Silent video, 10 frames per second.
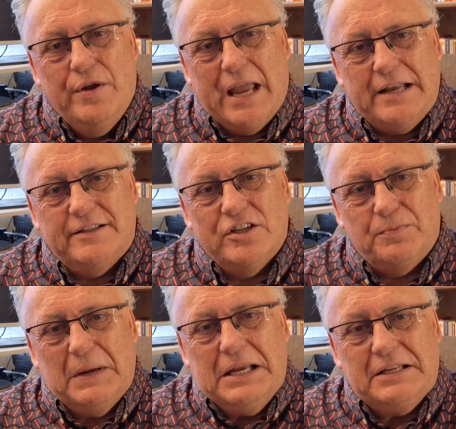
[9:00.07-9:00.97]
get to
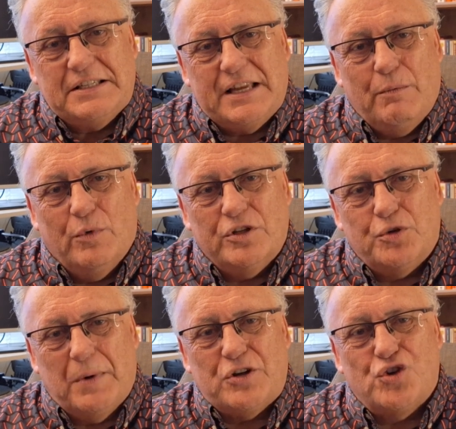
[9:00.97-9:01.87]
speak to someone
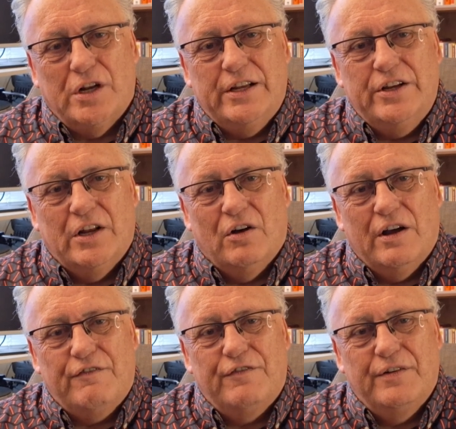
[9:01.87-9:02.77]
special in your
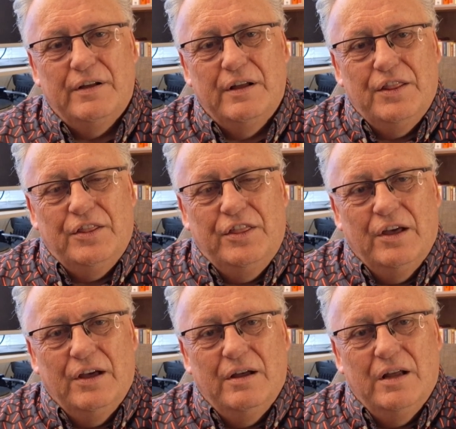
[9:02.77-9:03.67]
life,
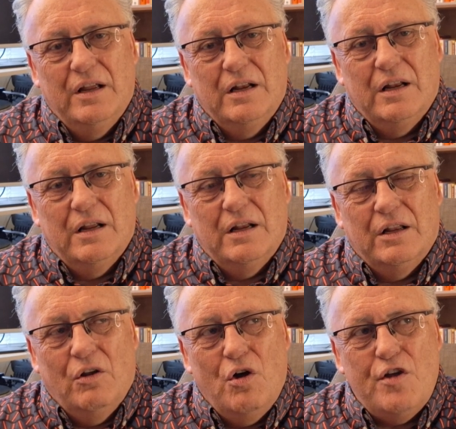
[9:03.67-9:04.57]
that
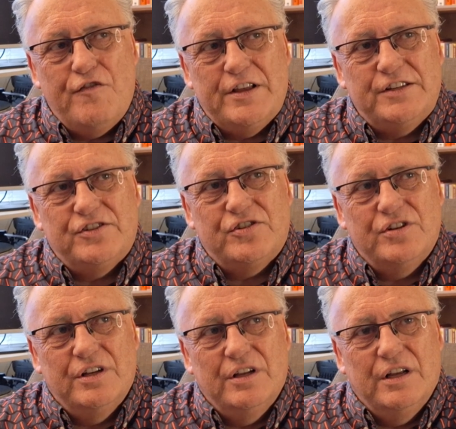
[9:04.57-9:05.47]
life
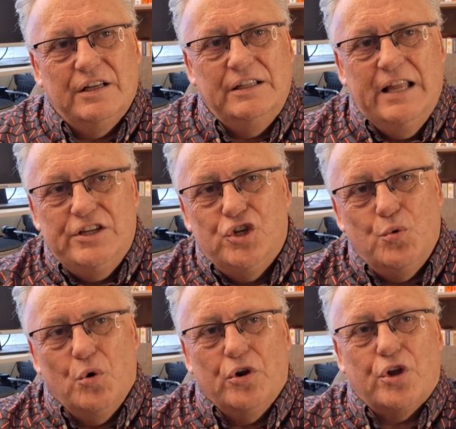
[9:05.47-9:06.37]
has led
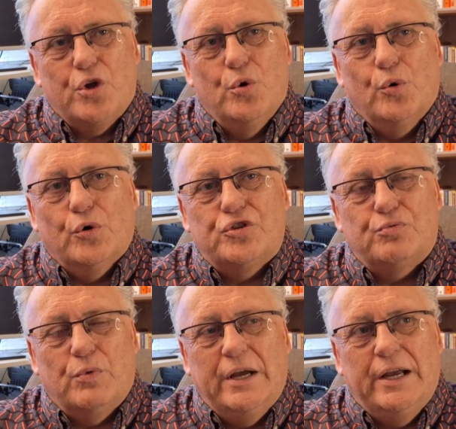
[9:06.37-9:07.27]
you on a
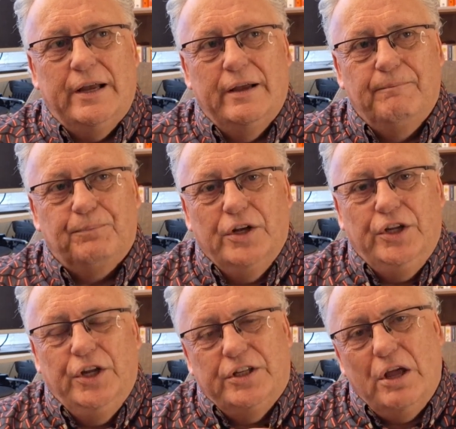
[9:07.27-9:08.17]
course where
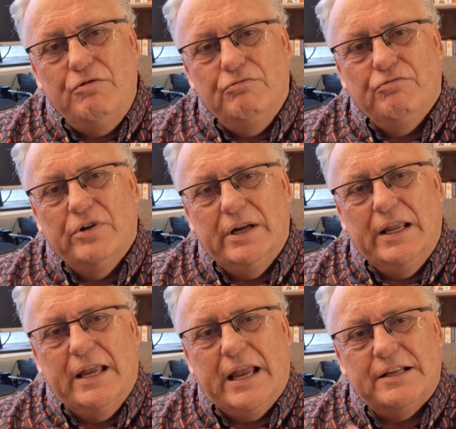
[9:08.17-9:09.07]
you don't
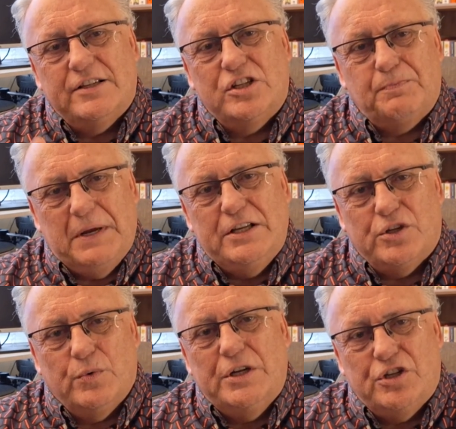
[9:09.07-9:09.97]
really get to speak
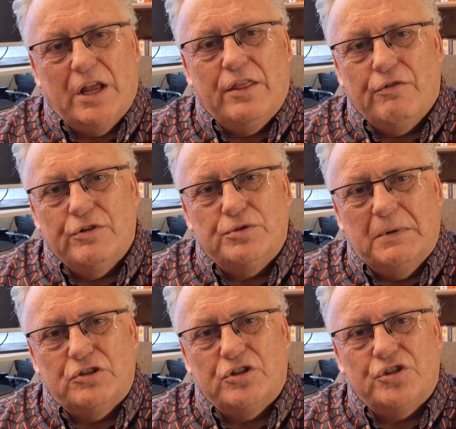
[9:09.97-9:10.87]
to each other as
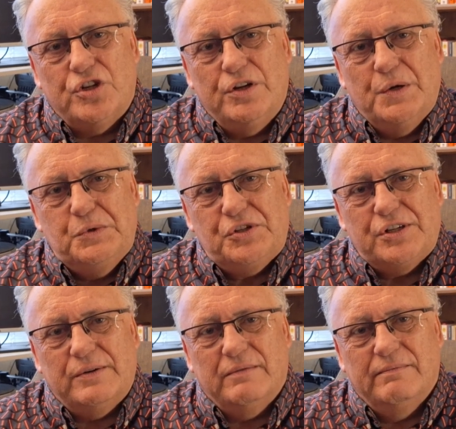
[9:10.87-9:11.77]
much as you used
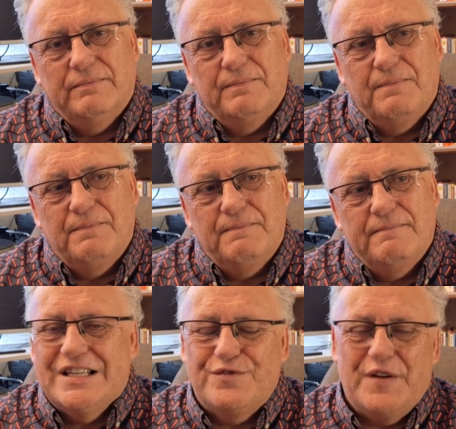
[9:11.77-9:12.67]
to.
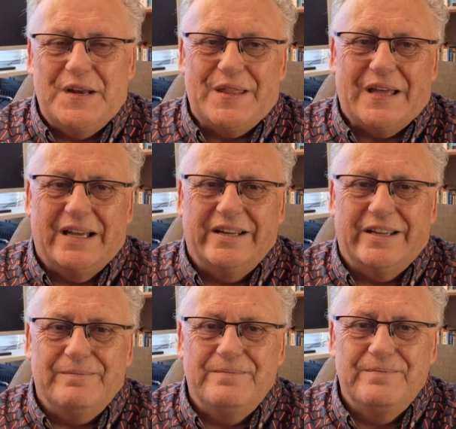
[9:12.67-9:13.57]
It's funny that, isn't
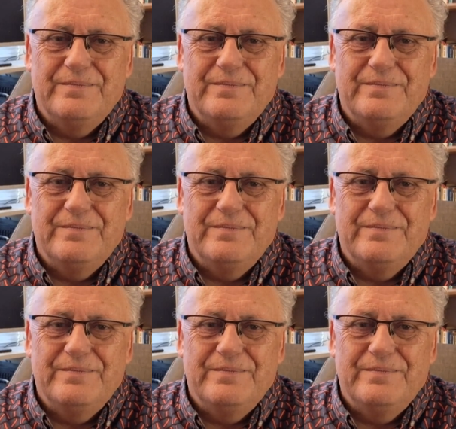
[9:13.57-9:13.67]
it?